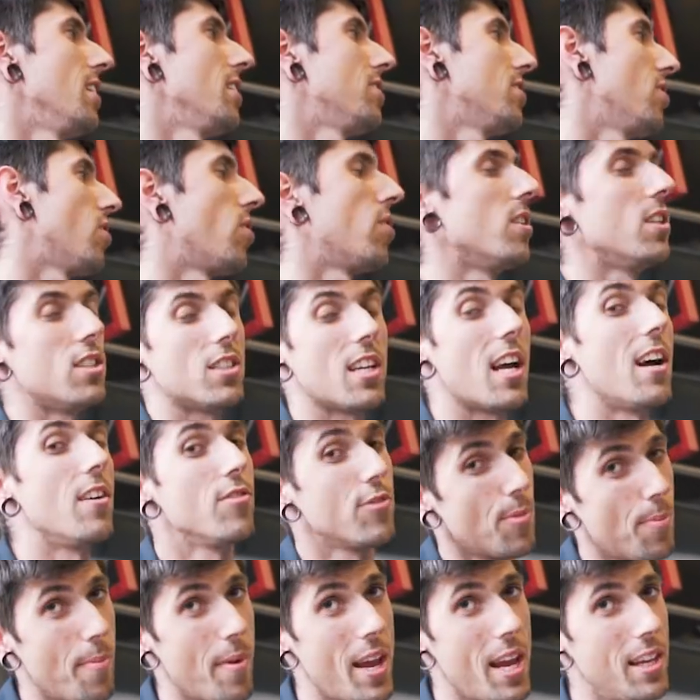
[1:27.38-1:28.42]
It already
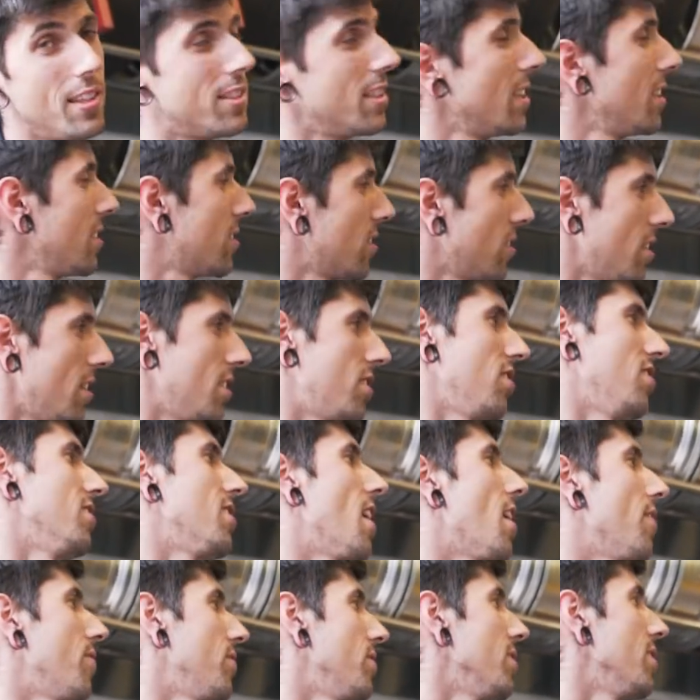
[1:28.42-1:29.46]
sounds amazing, so this will
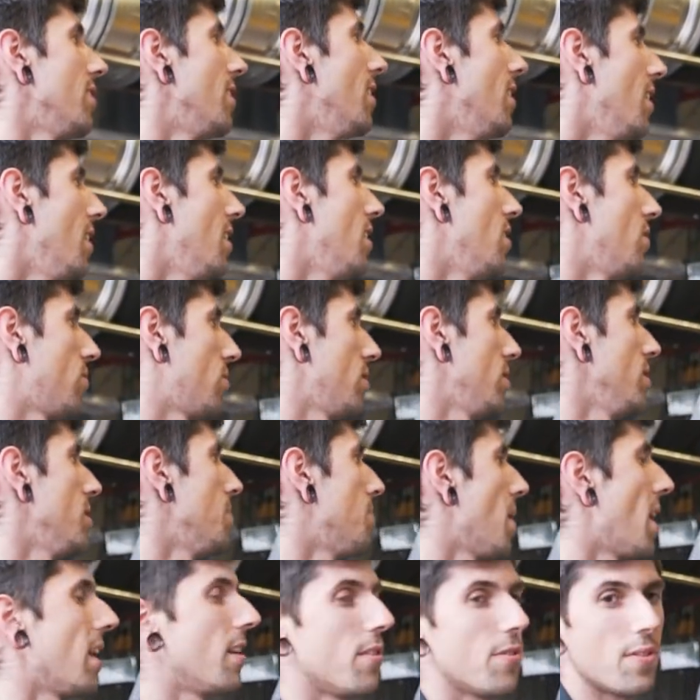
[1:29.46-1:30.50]
definitely really
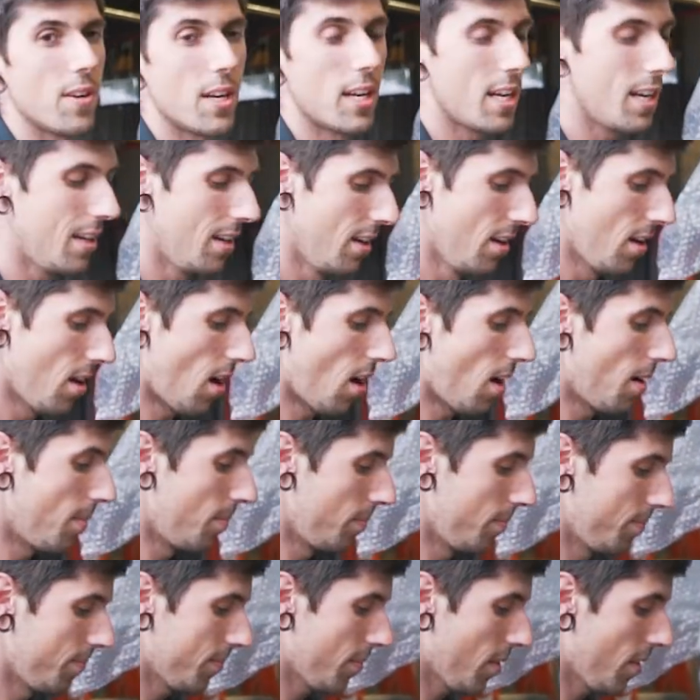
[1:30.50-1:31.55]
benefit it.
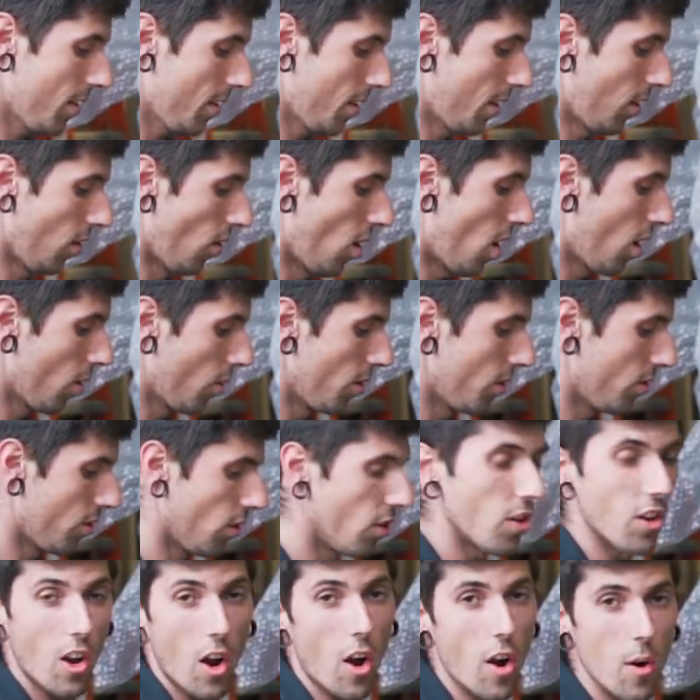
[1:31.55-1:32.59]
Along with
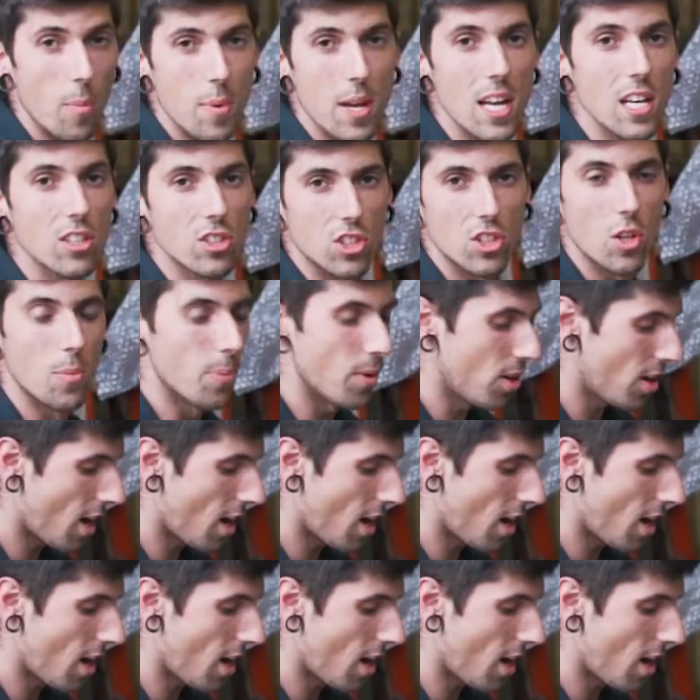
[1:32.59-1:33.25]
the car being super